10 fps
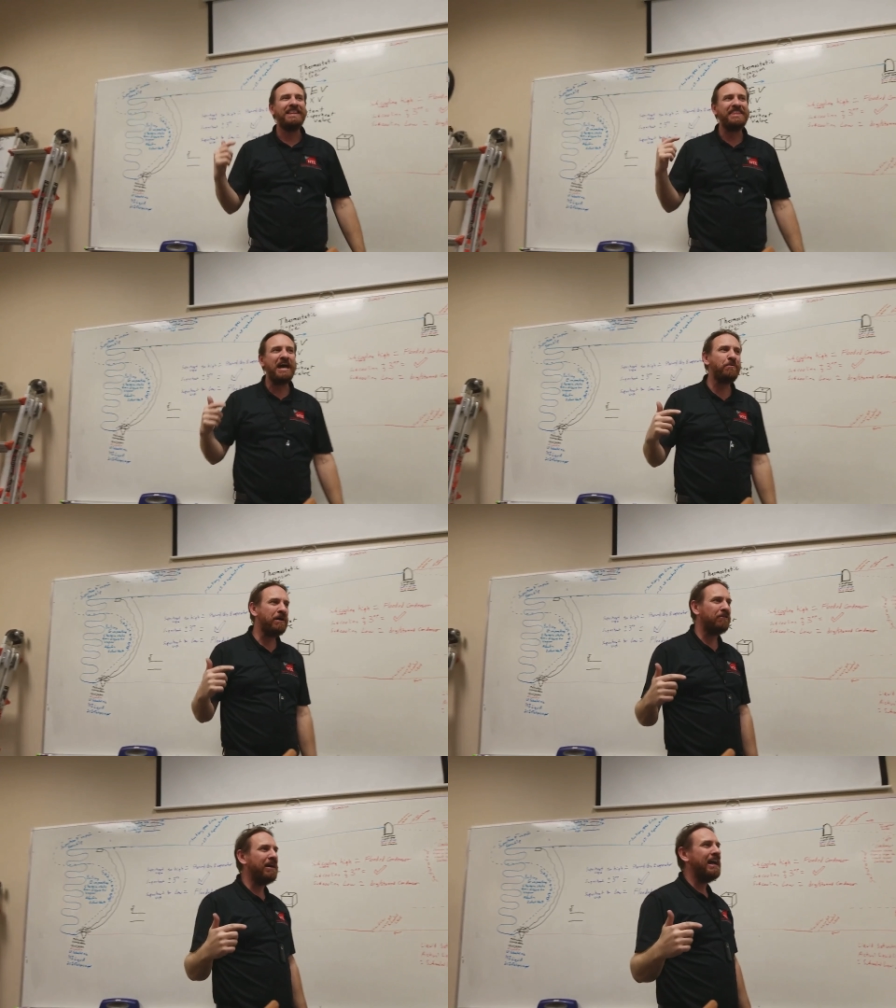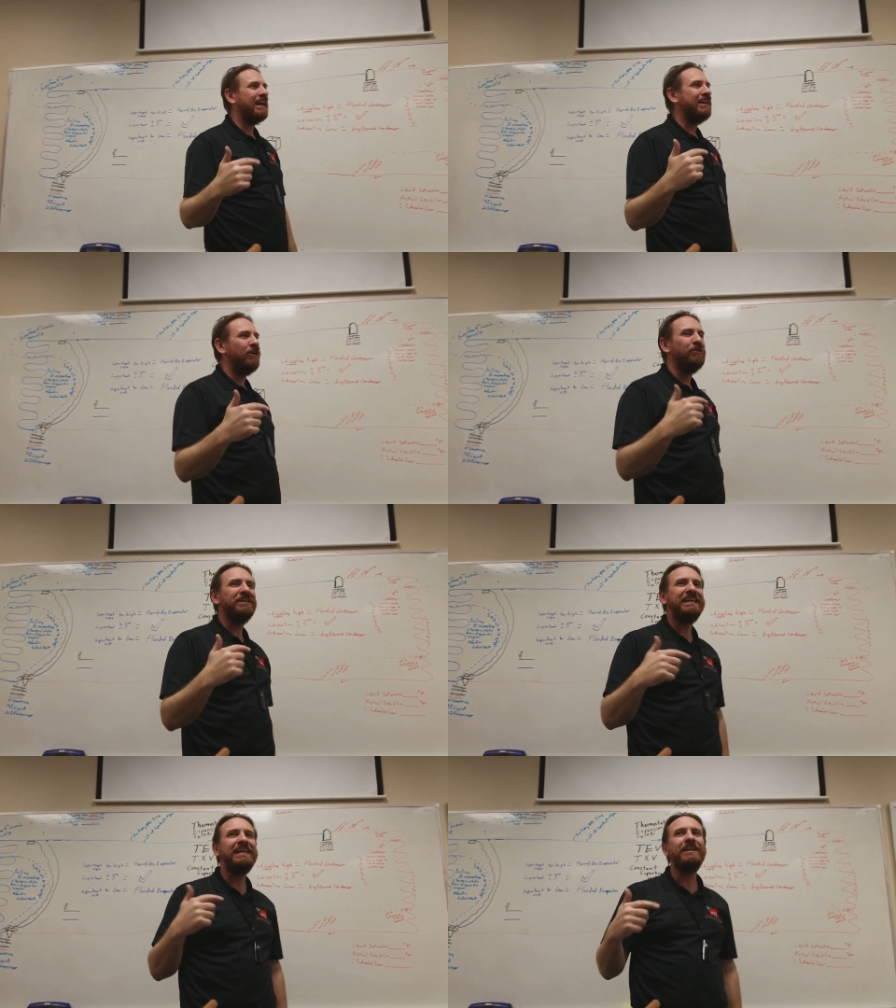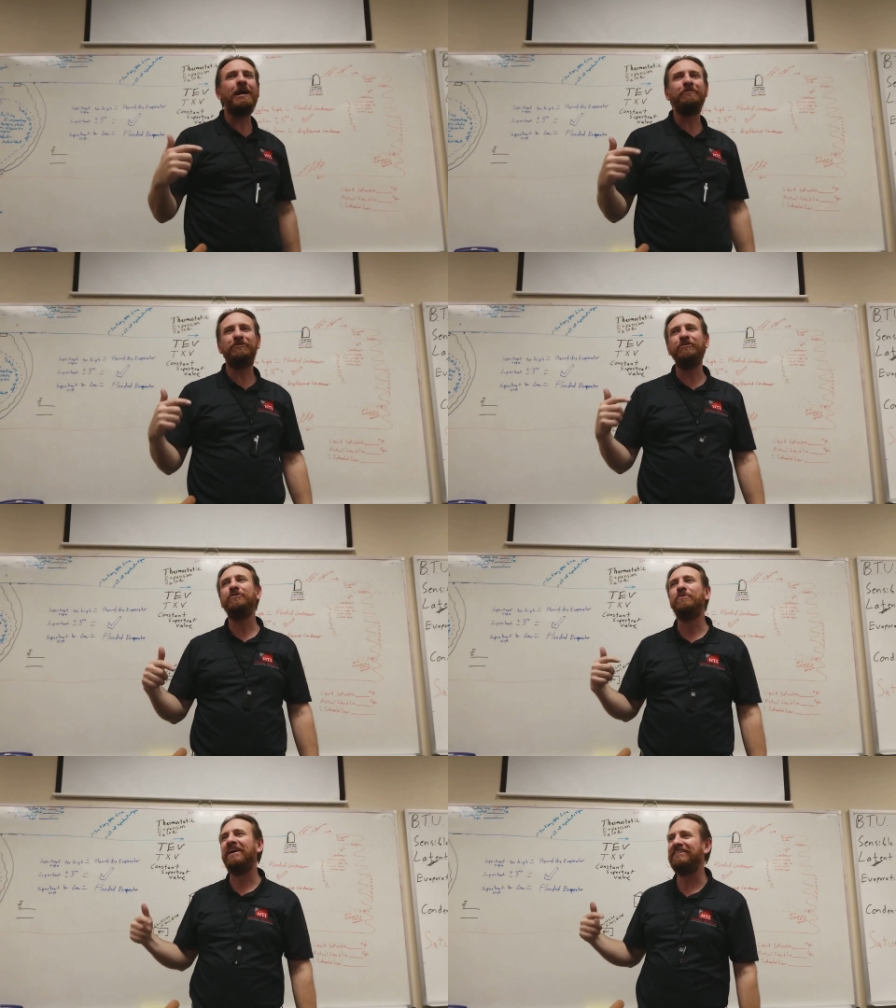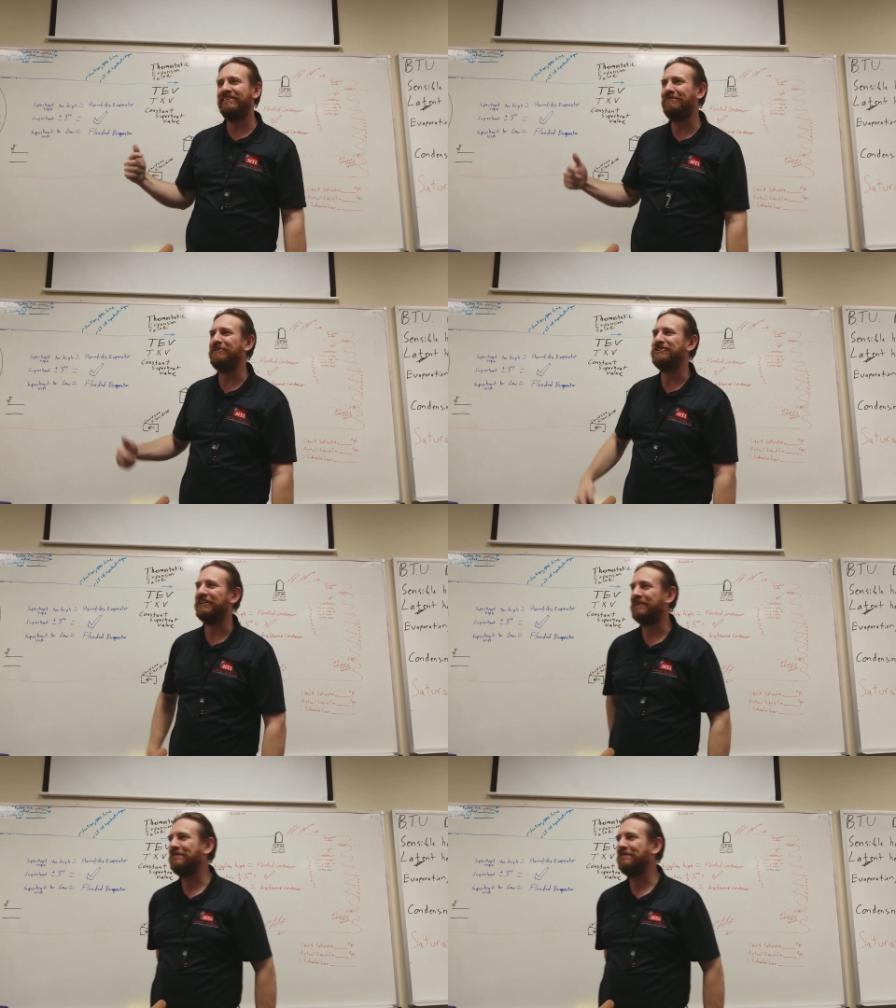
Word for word: That wet rag can only heat up to what temperature?